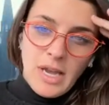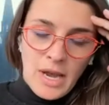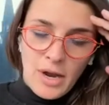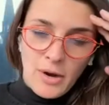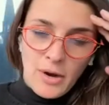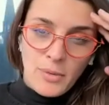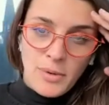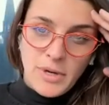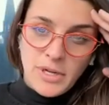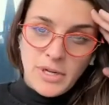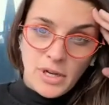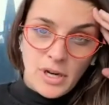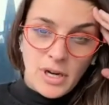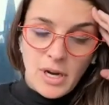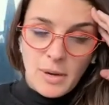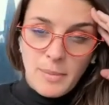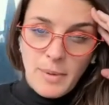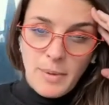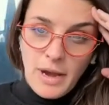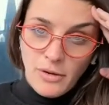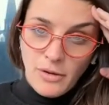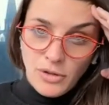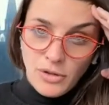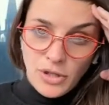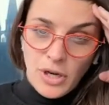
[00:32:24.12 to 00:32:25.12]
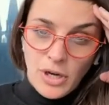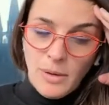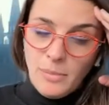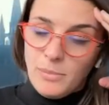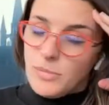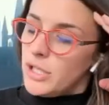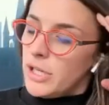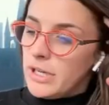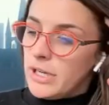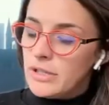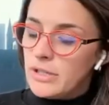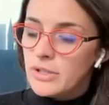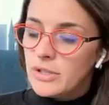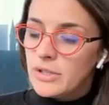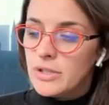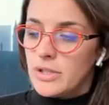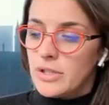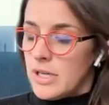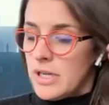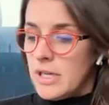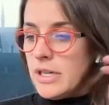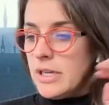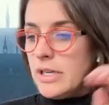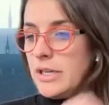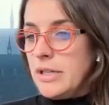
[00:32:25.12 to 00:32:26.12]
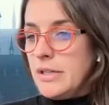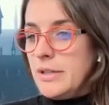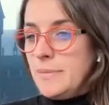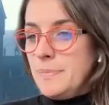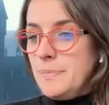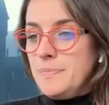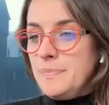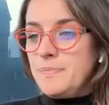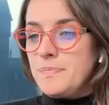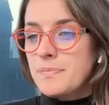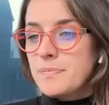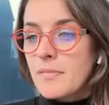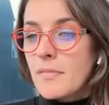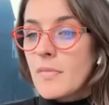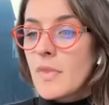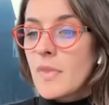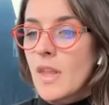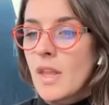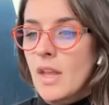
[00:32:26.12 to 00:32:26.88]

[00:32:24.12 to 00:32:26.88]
how do we talk about job change? Um,